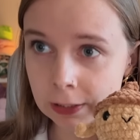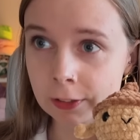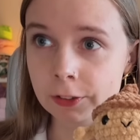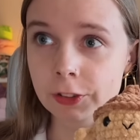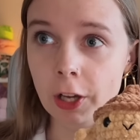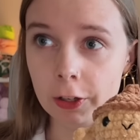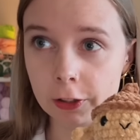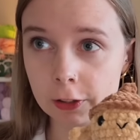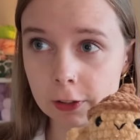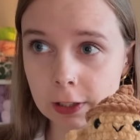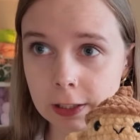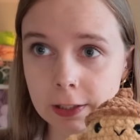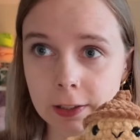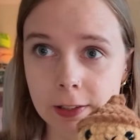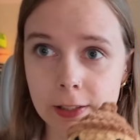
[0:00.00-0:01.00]

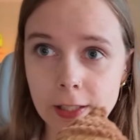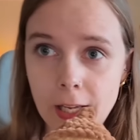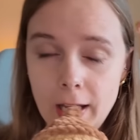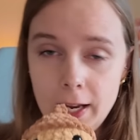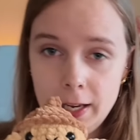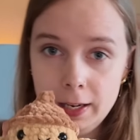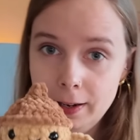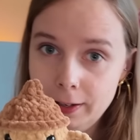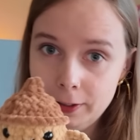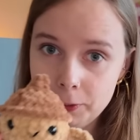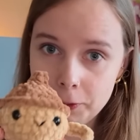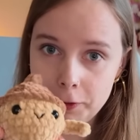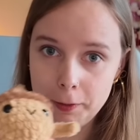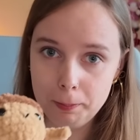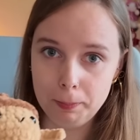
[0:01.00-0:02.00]
Nutterly the
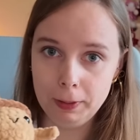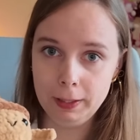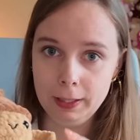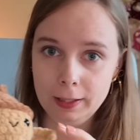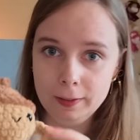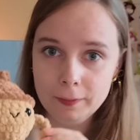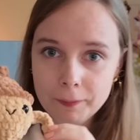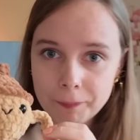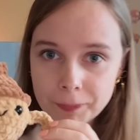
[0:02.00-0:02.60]
acorn buddy.